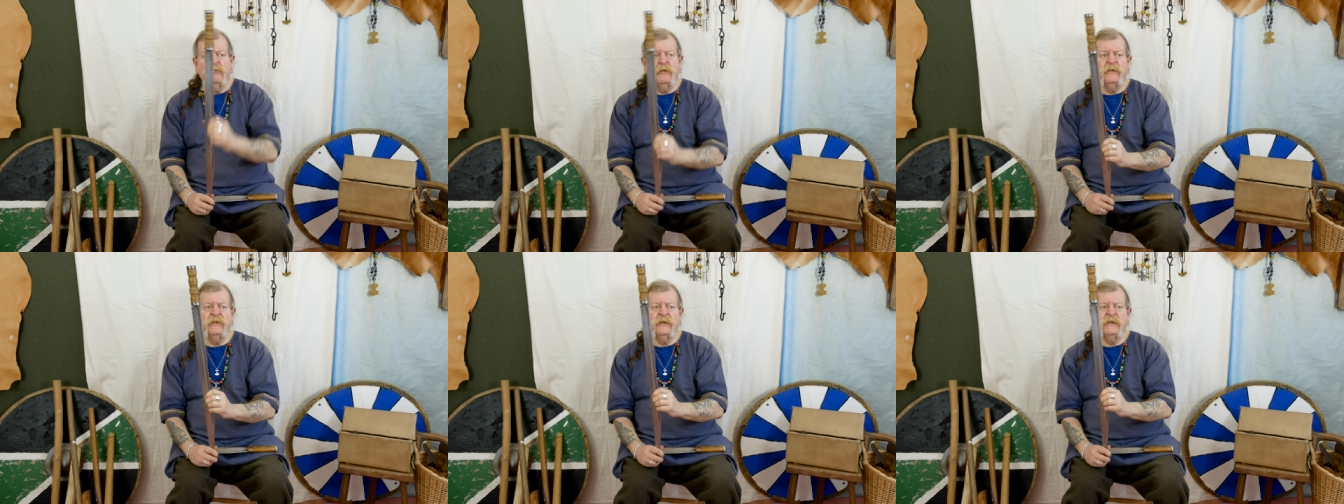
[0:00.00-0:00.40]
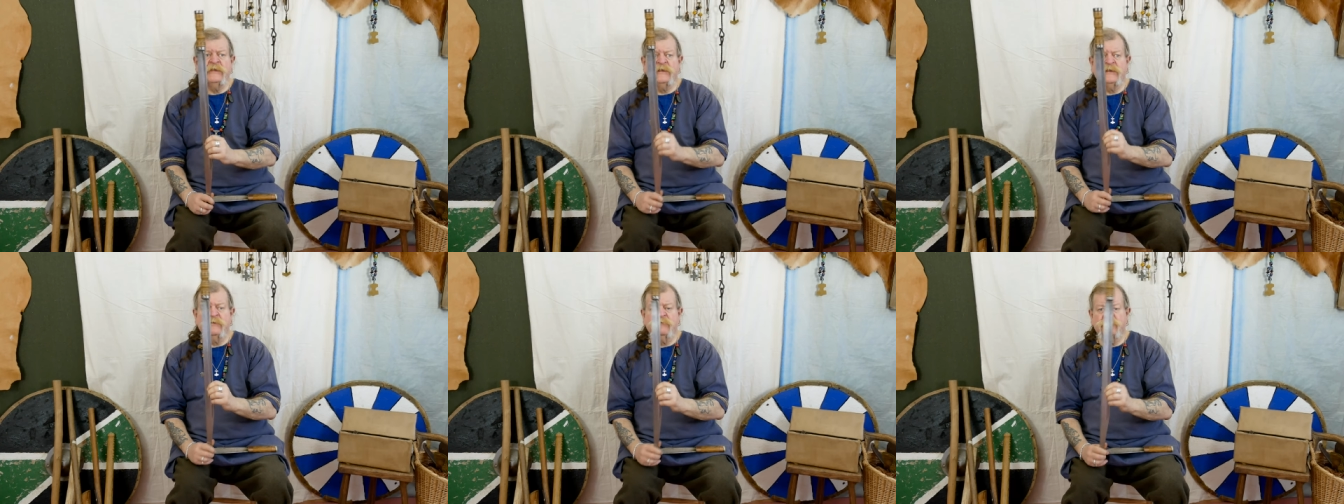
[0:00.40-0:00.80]
But
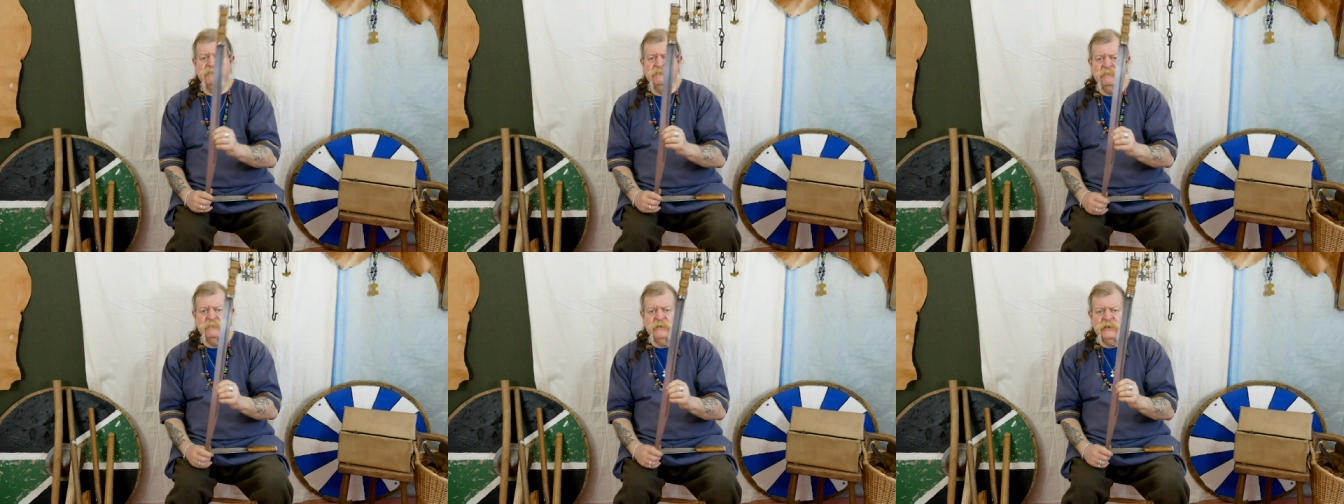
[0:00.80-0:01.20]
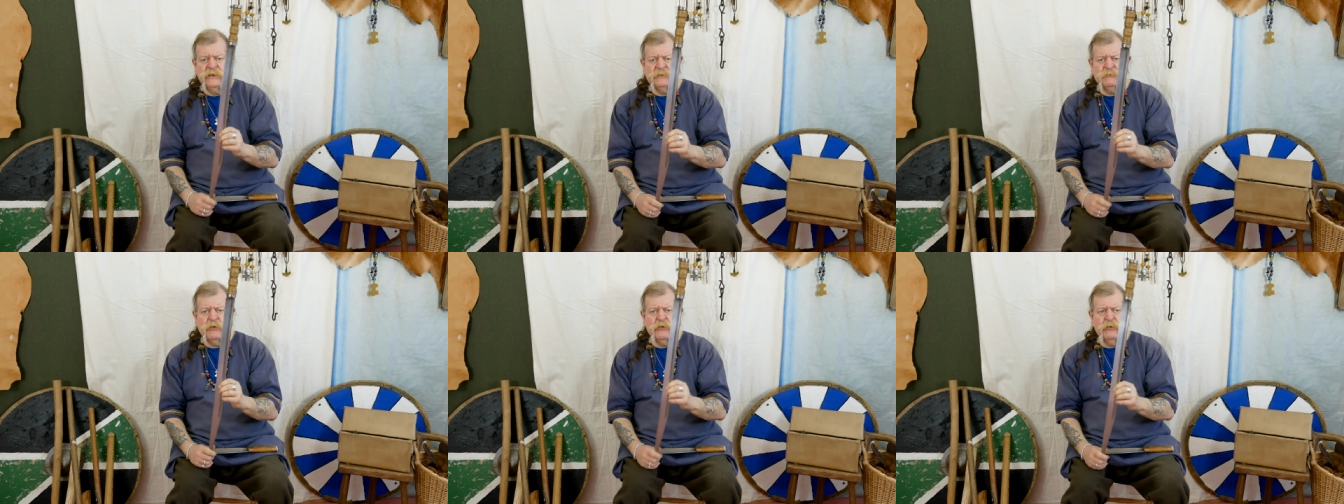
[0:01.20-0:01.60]
this
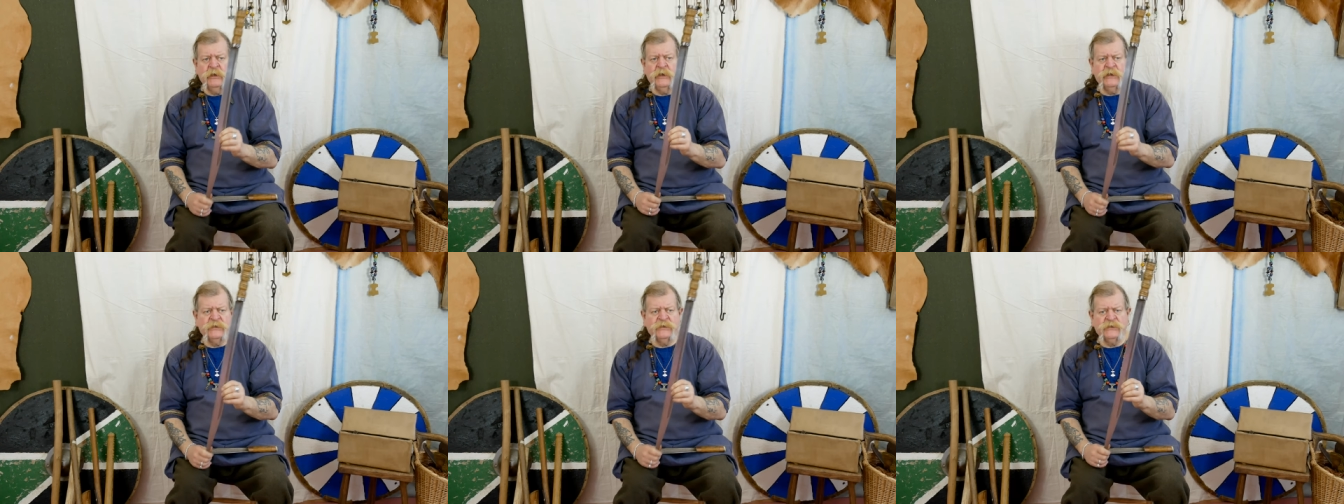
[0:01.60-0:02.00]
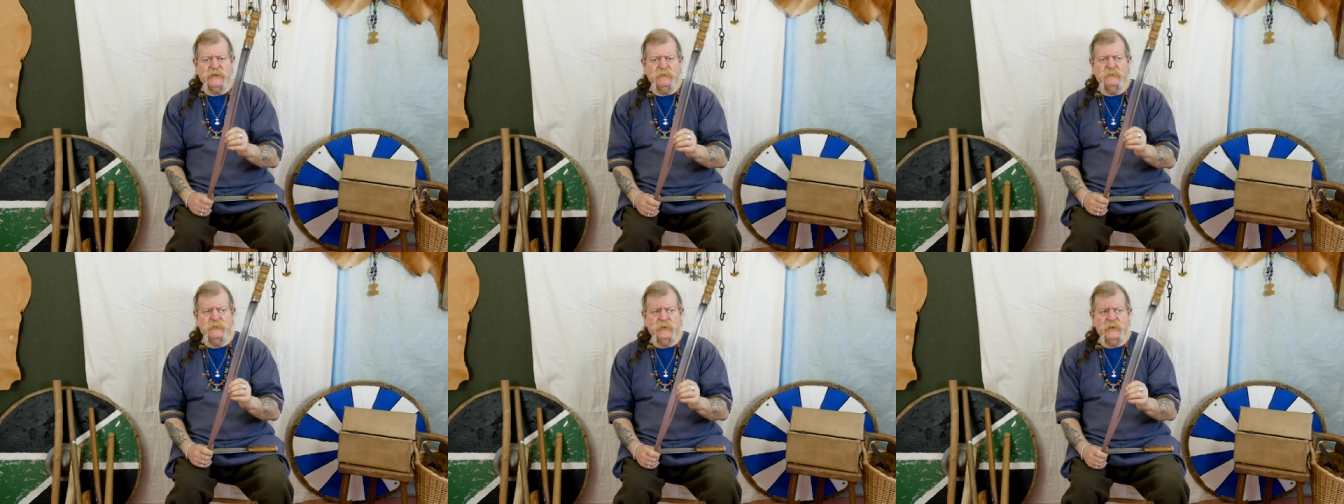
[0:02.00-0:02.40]
is more
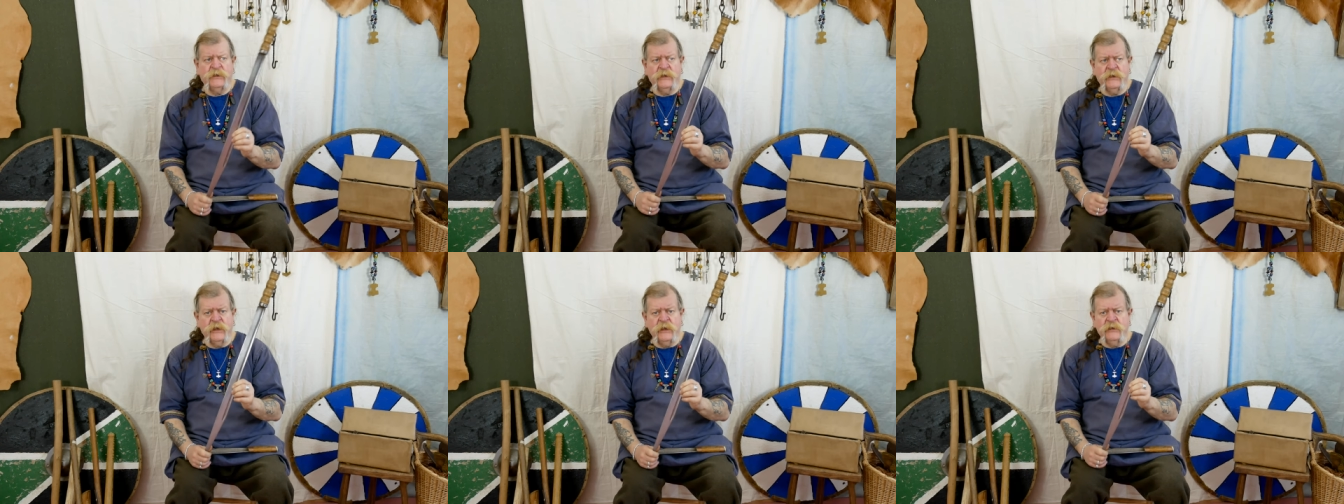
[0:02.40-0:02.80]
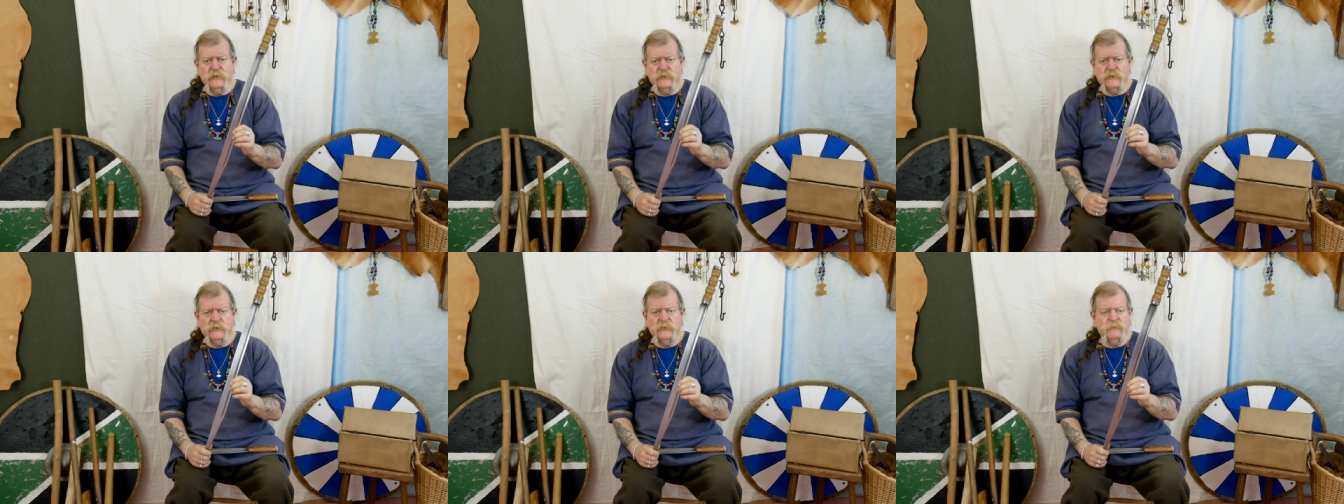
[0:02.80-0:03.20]
realistic for the
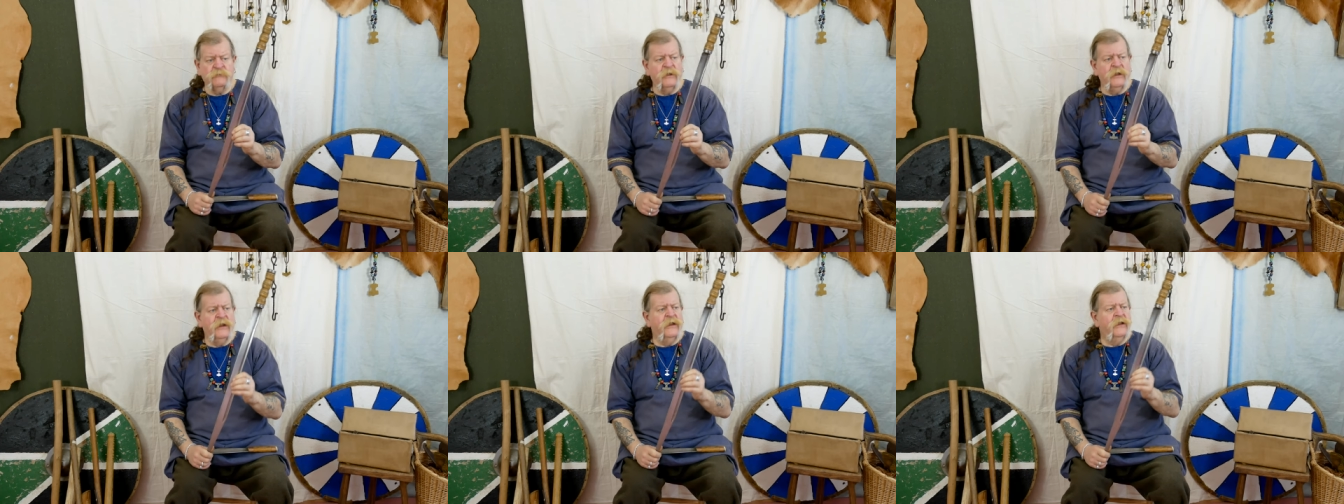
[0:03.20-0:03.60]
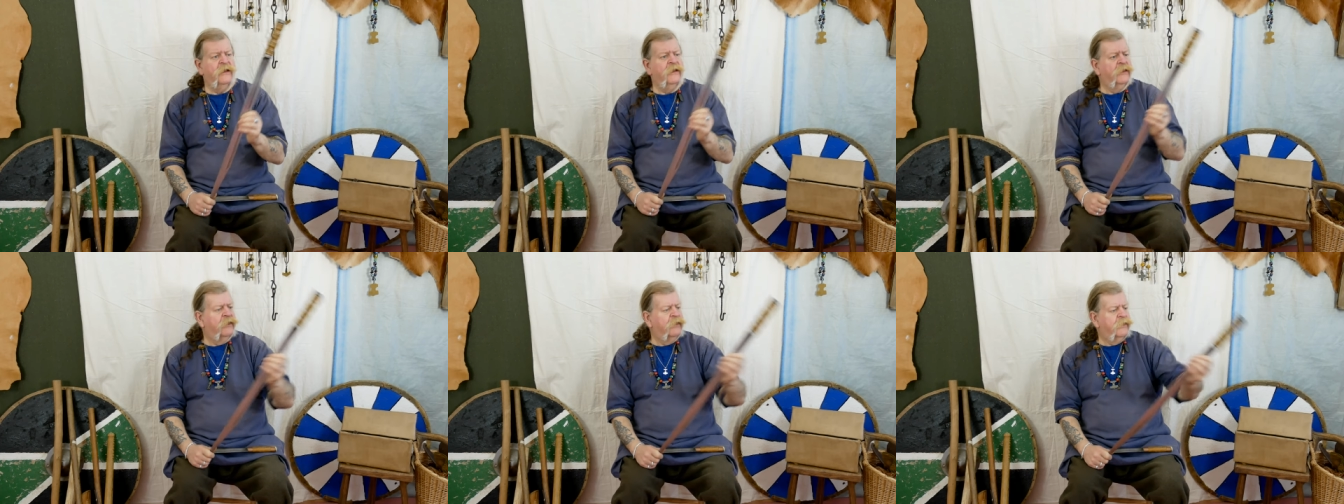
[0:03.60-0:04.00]
sort
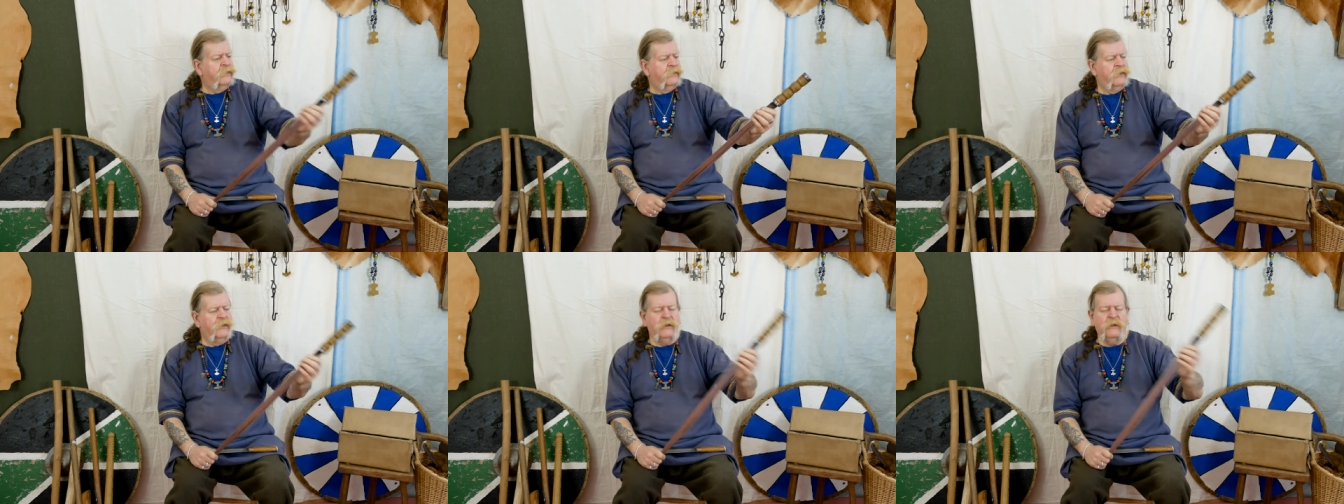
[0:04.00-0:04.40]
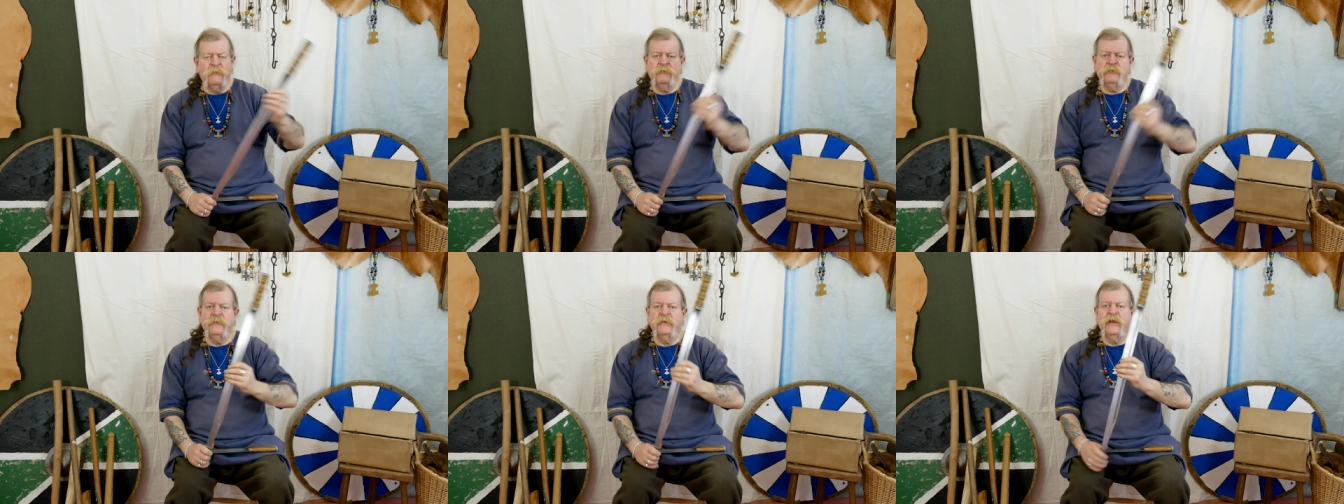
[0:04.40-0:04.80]
of
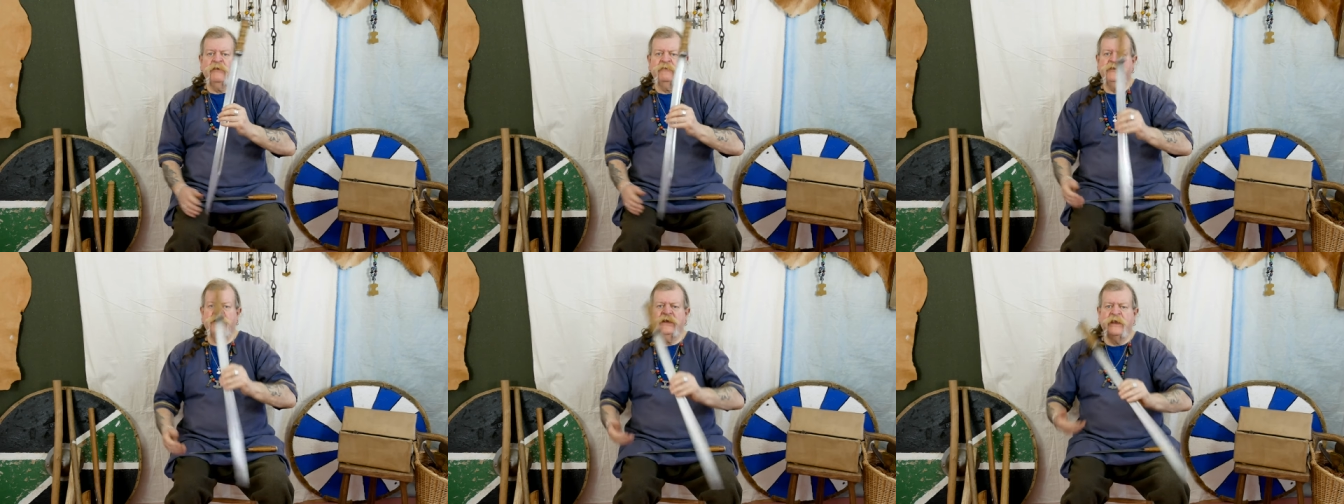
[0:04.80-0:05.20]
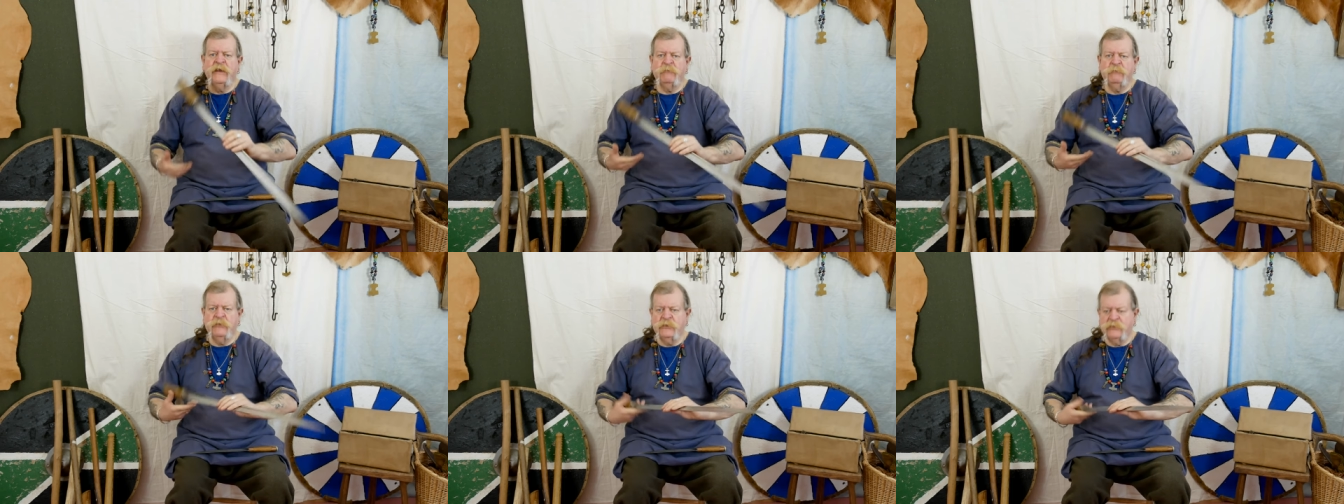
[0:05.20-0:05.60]
everyday
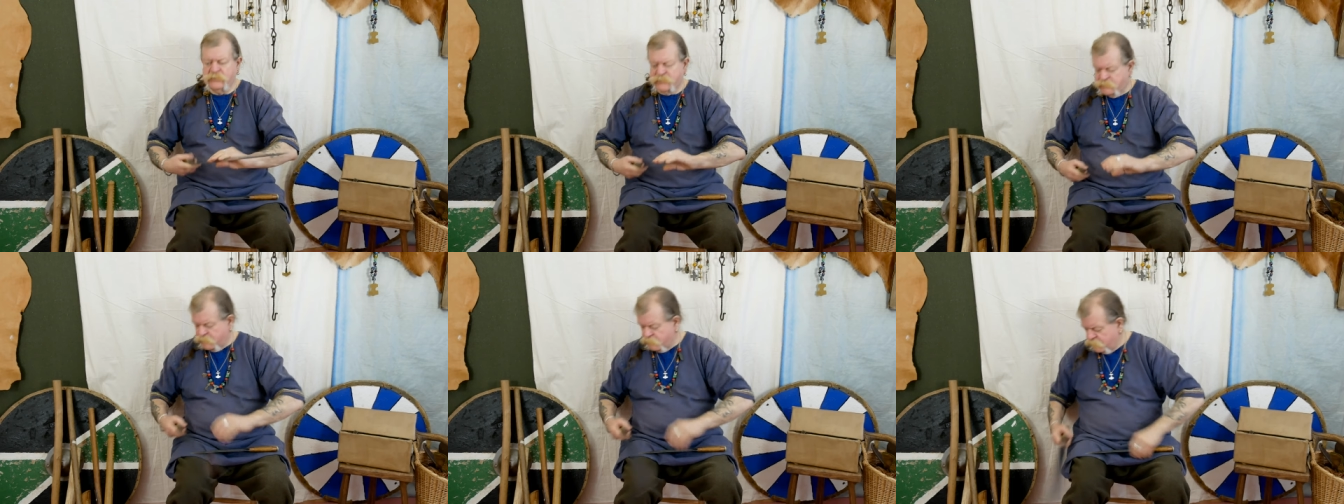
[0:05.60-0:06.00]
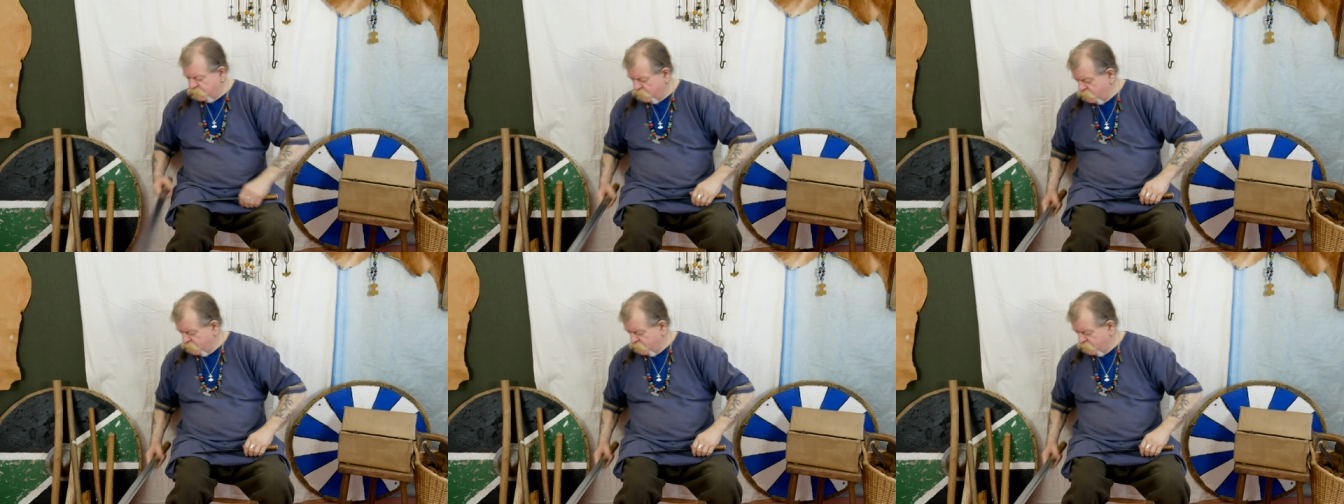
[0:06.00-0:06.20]
person.